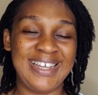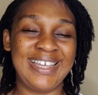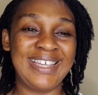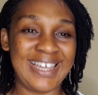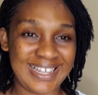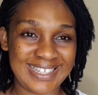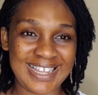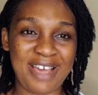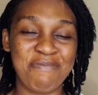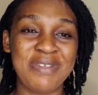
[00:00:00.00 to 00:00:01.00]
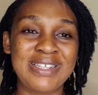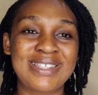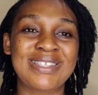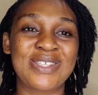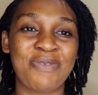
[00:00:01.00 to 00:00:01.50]
Yes, I
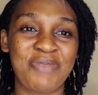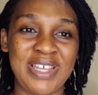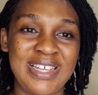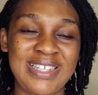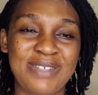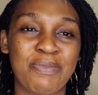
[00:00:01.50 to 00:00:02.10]
missed some days.